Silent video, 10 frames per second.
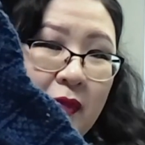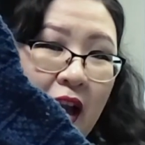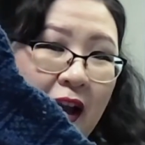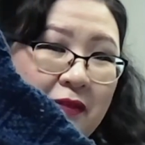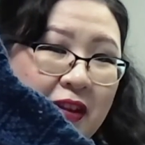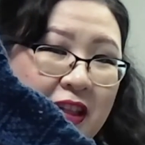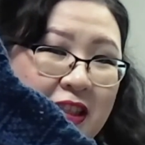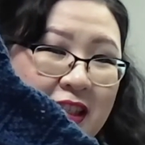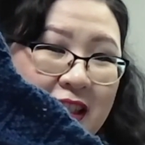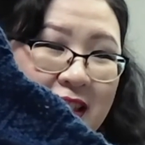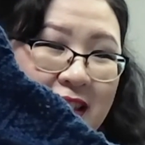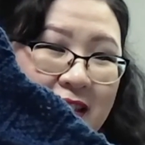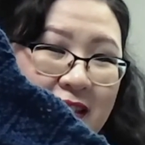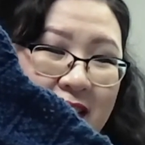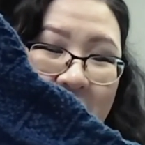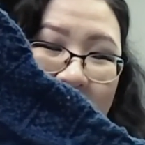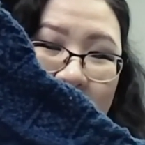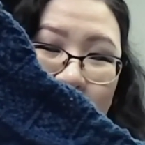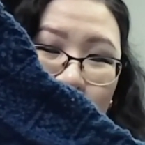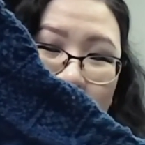I finished it
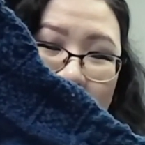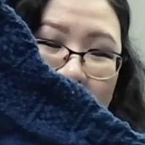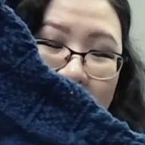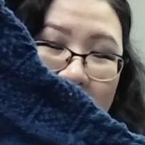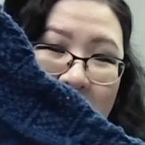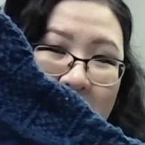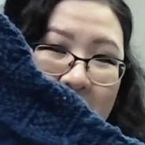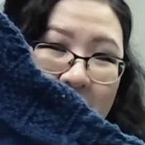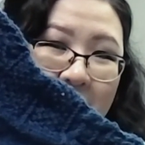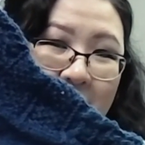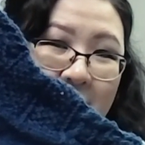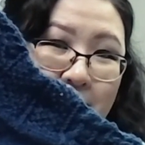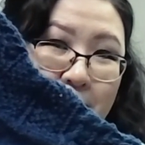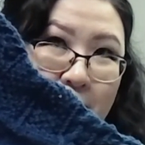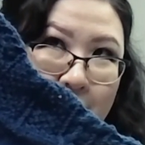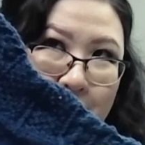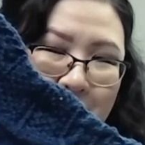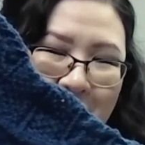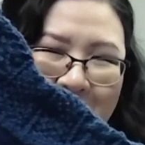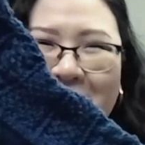this one side
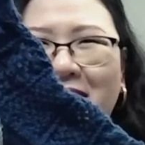yesterday.